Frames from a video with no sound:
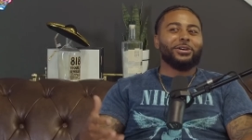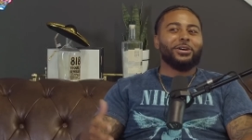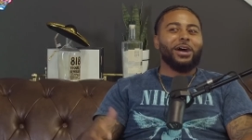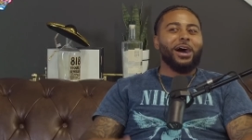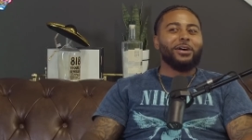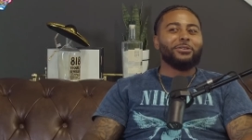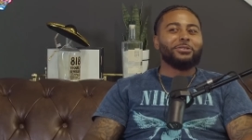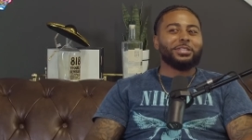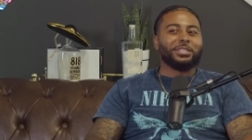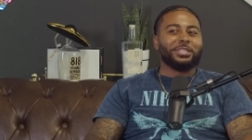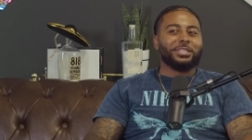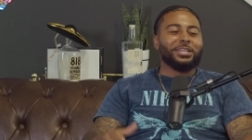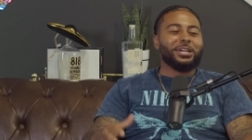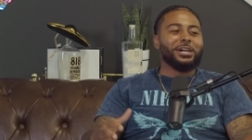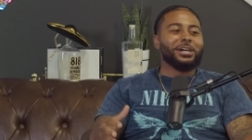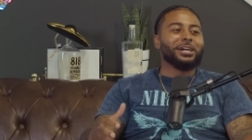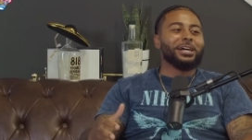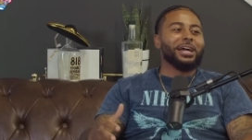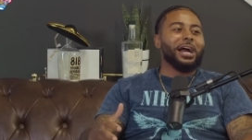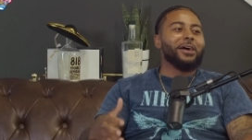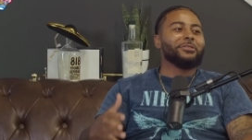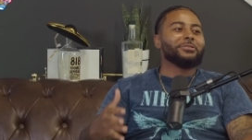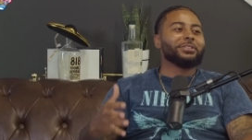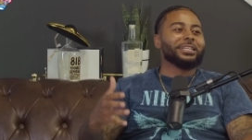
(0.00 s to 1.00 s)
yo? I was
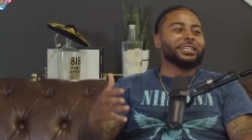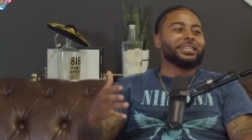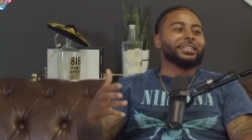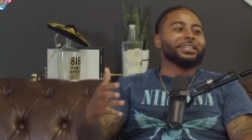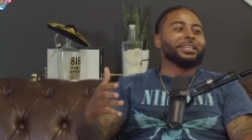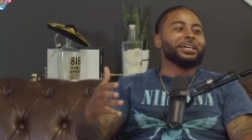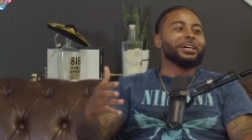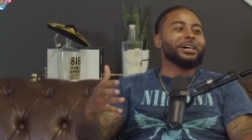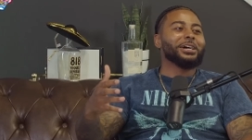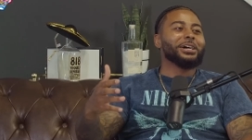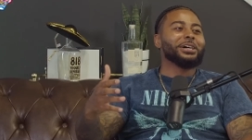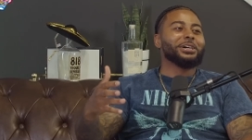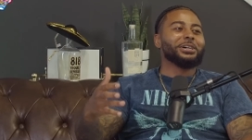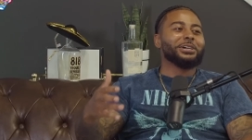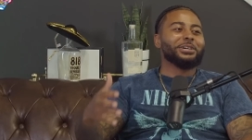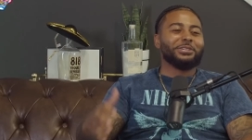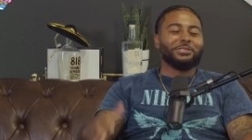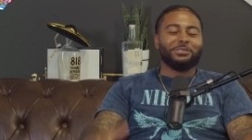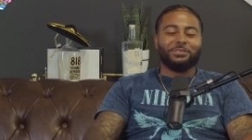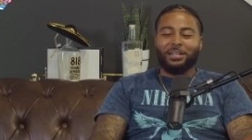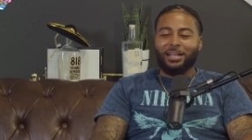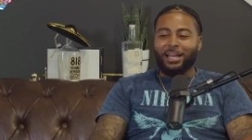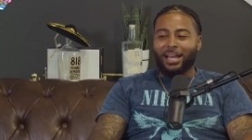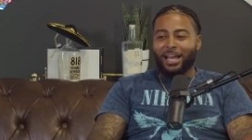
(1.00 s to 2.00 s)
young. I was in love.